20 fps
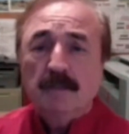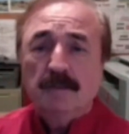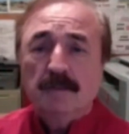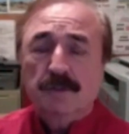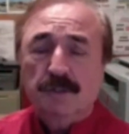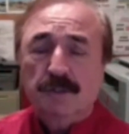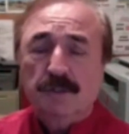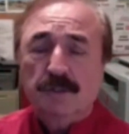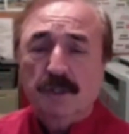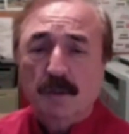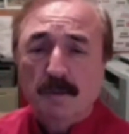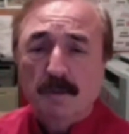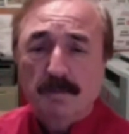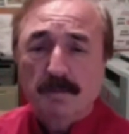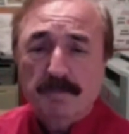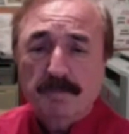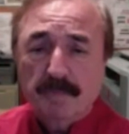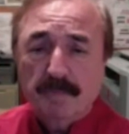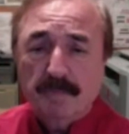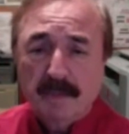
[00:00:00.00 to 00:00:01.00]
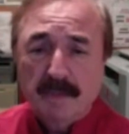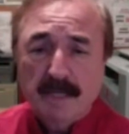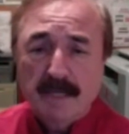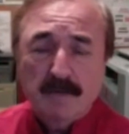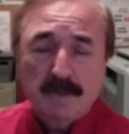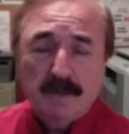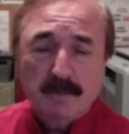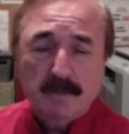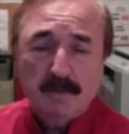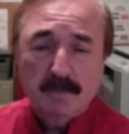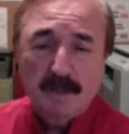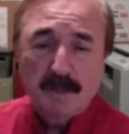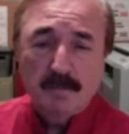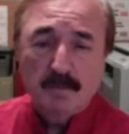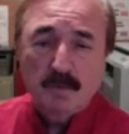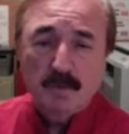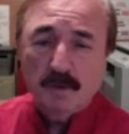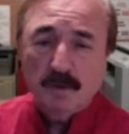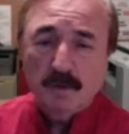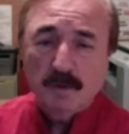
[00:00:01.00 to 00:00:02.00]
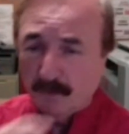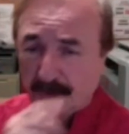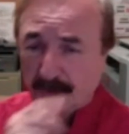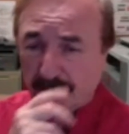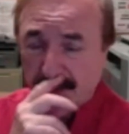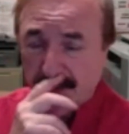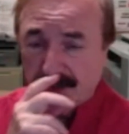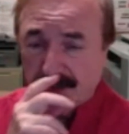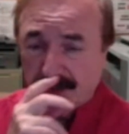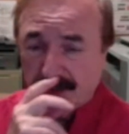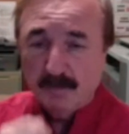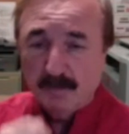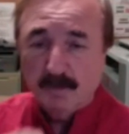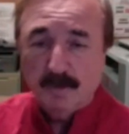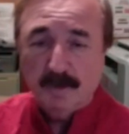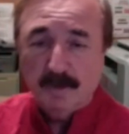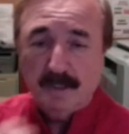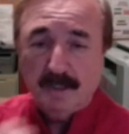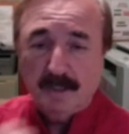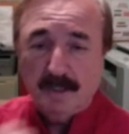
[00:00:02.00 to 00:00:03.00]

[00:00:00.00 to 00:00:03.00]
So now I'm working with Dish Network,